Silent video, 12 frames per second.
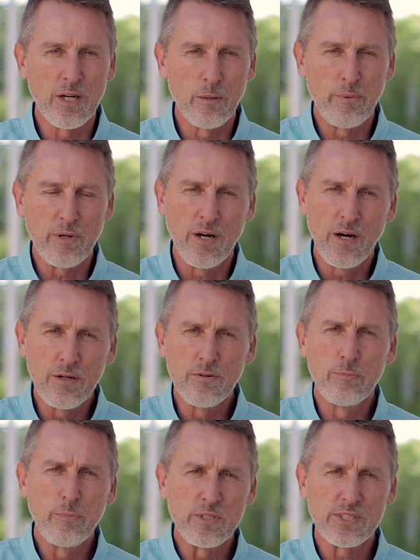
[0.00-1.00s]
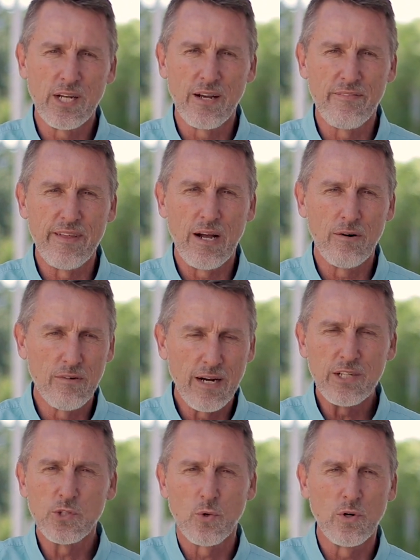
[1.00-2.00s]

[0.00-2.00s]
we're going to put 100% of that right